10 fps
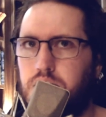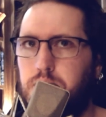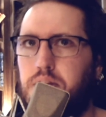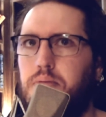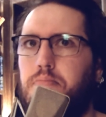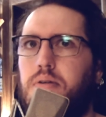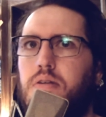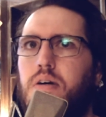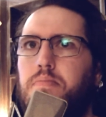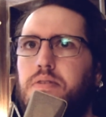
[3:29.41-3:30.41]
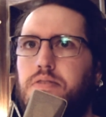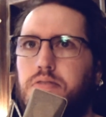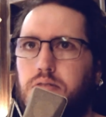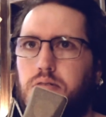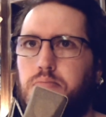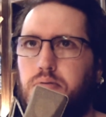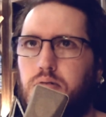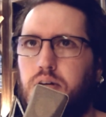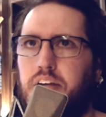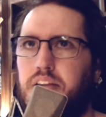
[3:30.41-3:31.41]
but the build up is so
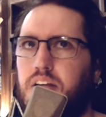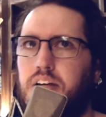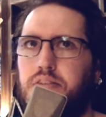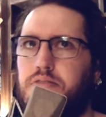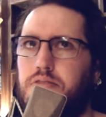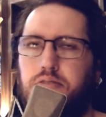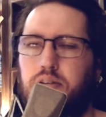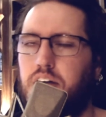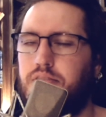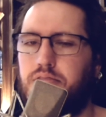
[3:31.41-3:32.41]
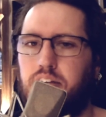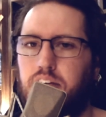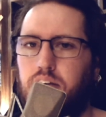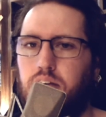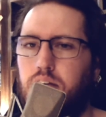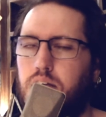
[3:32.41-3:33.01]
boring that it's just kind of like